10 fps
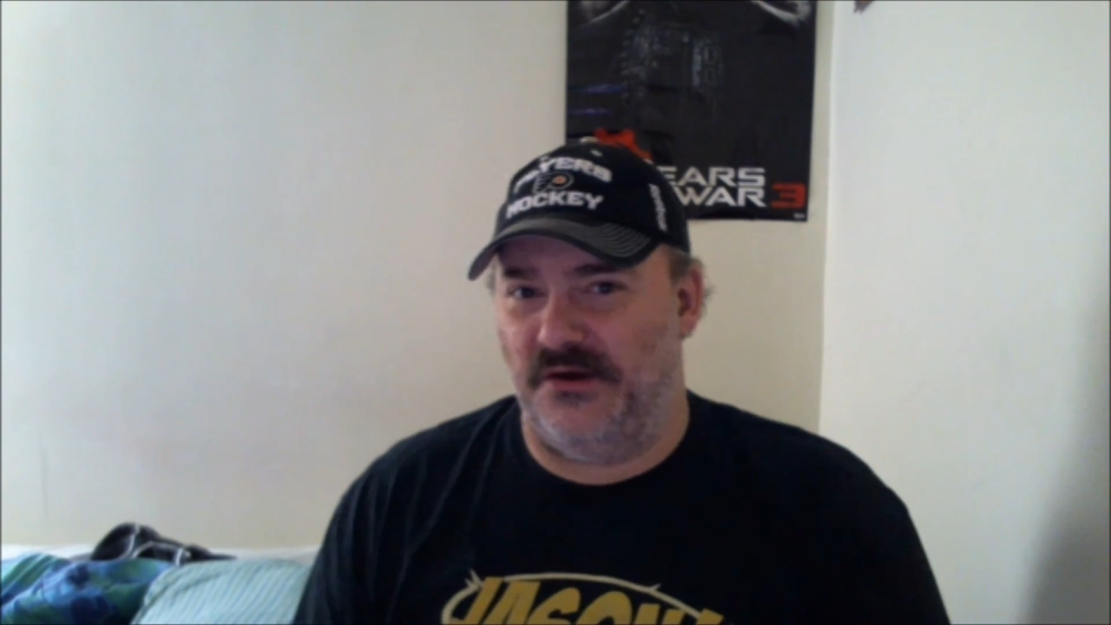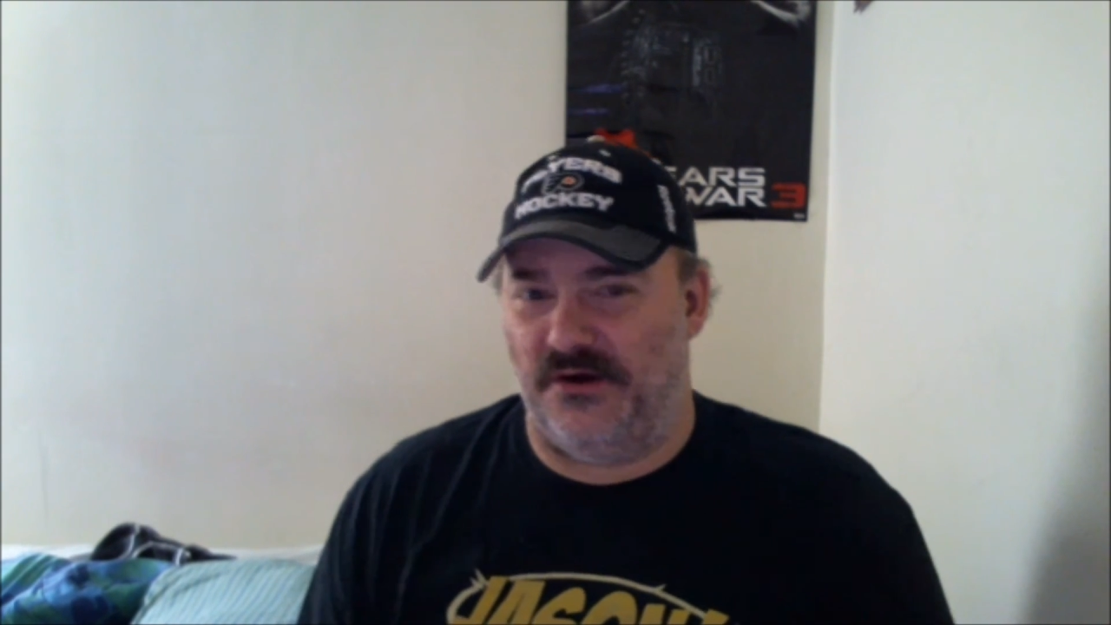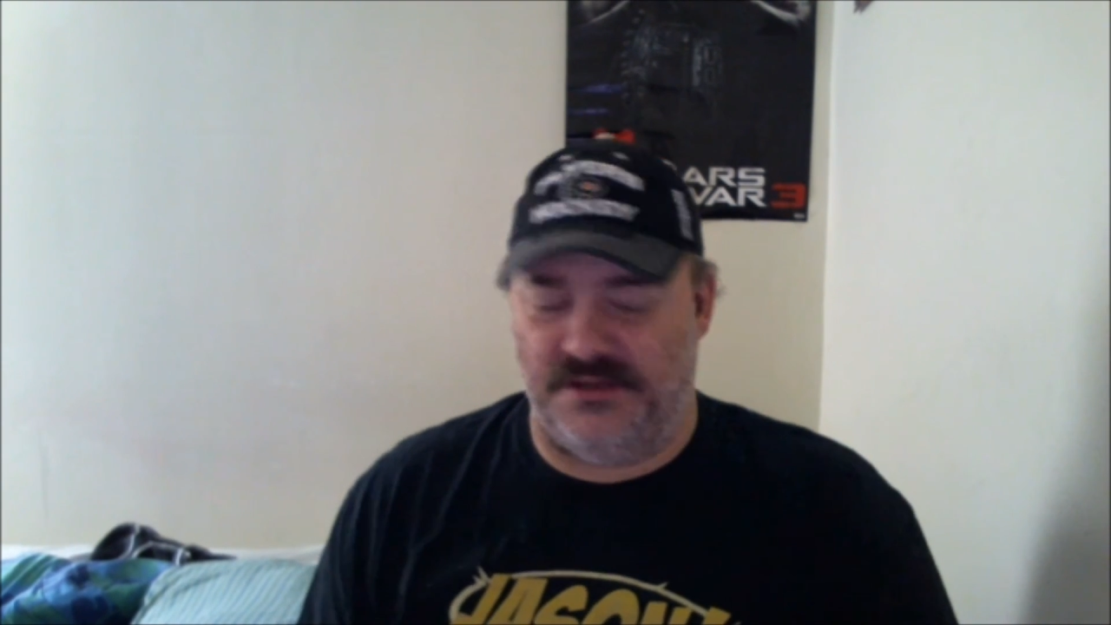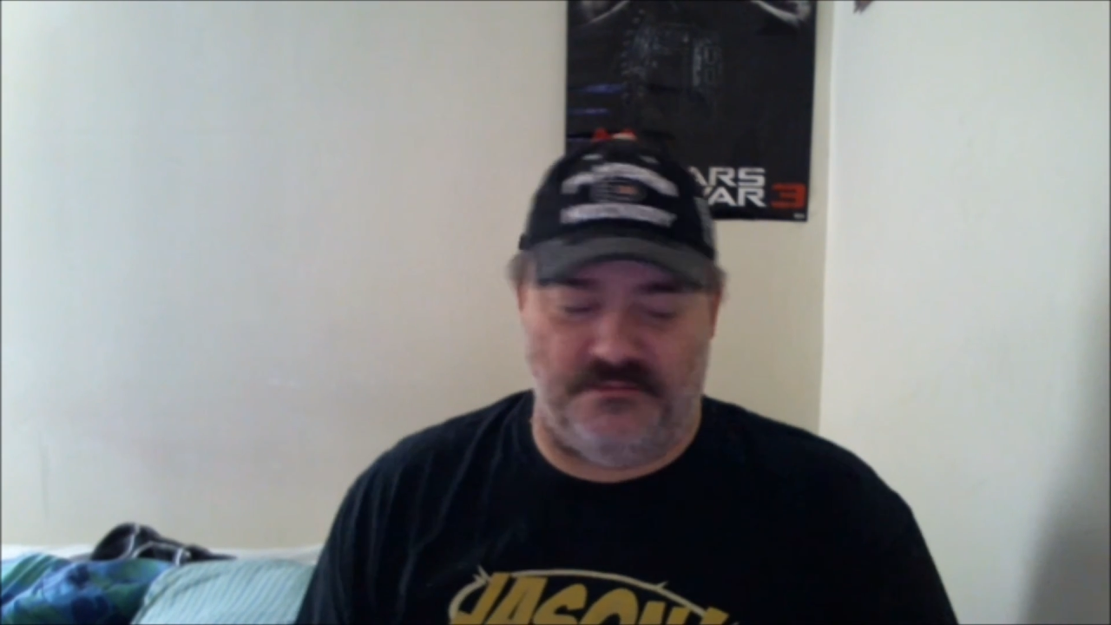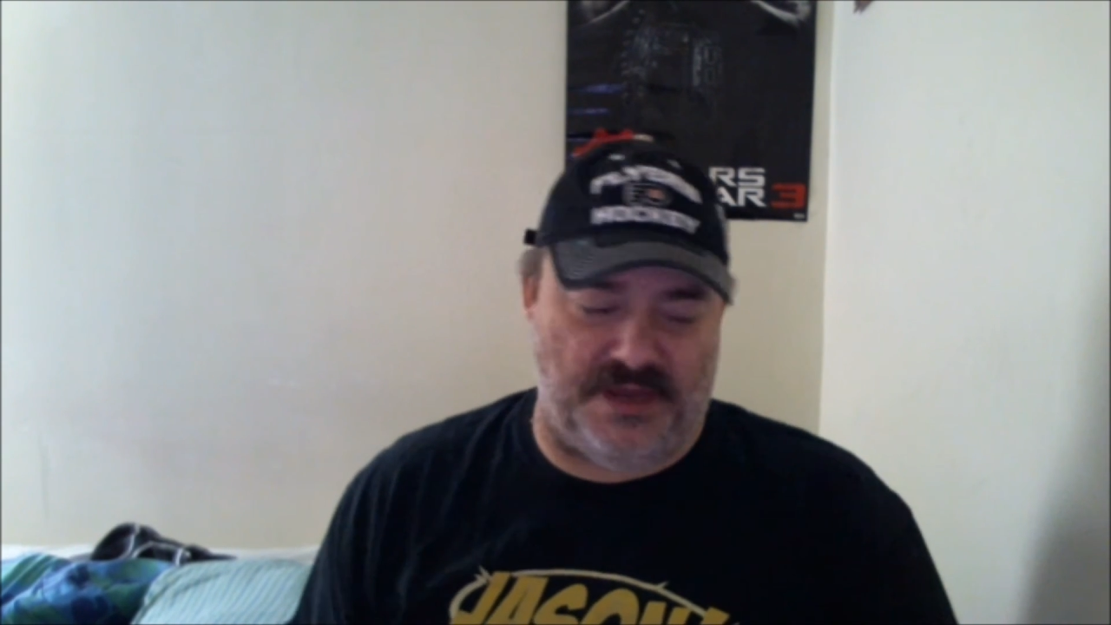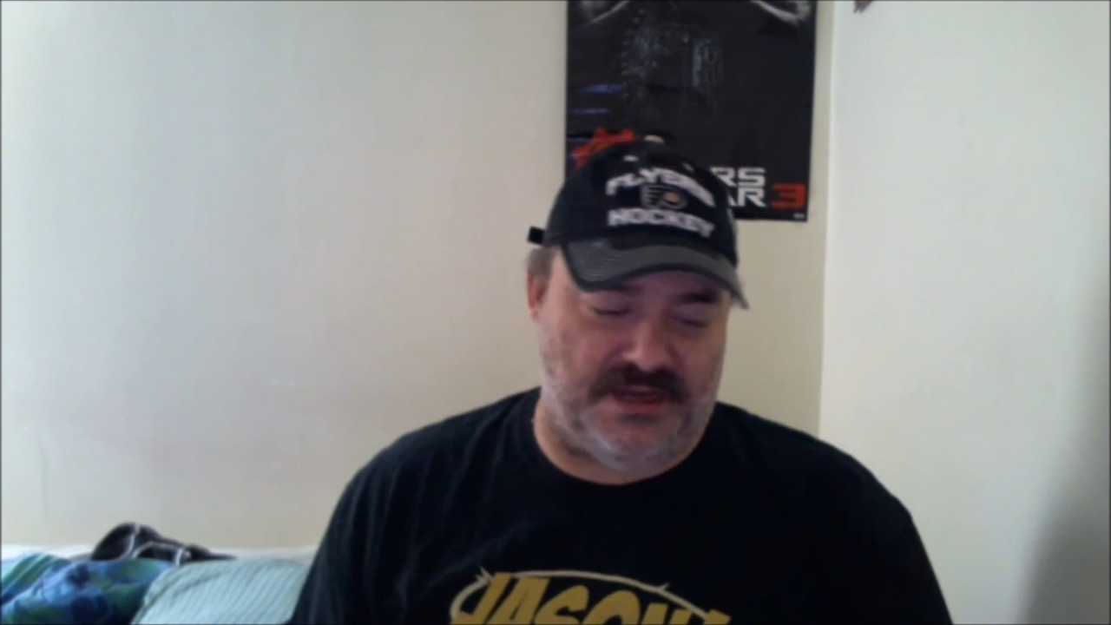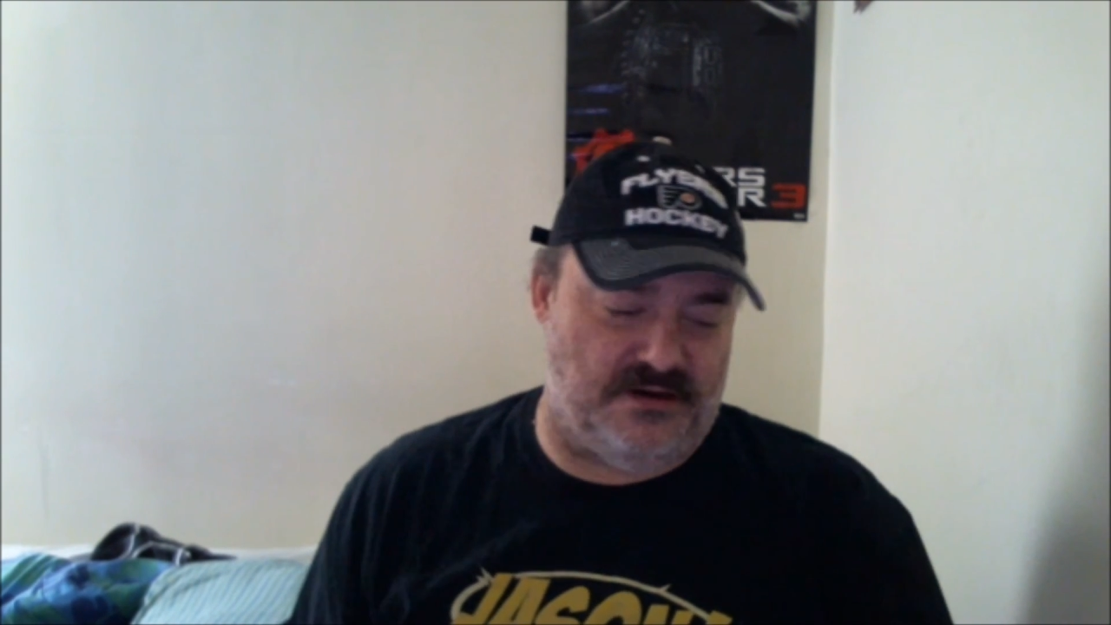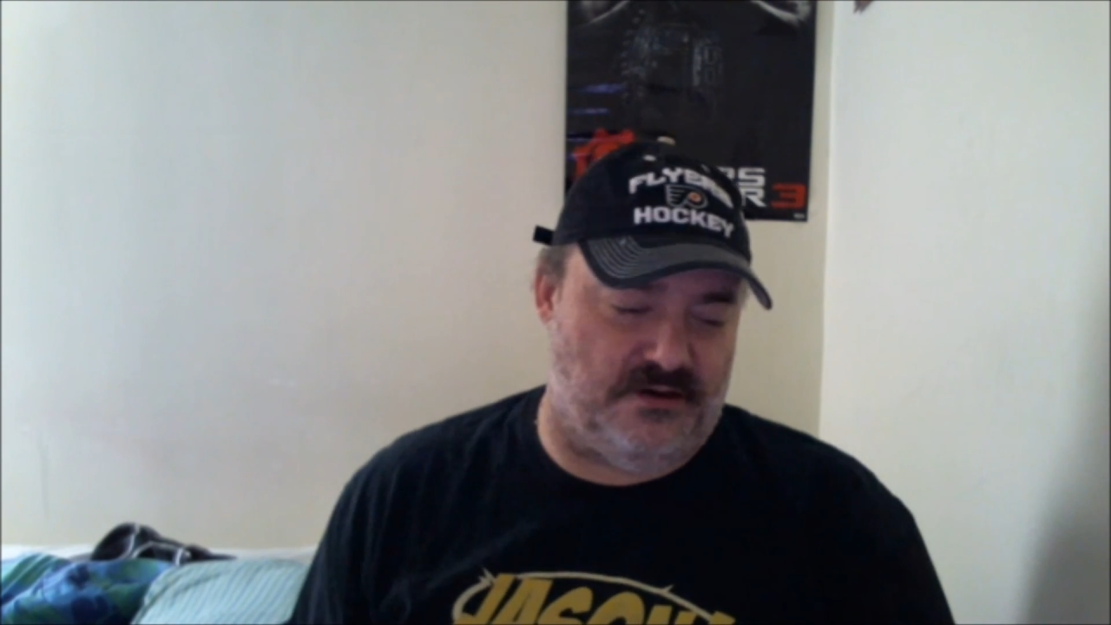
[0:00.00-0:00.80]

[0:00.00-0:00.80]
on the main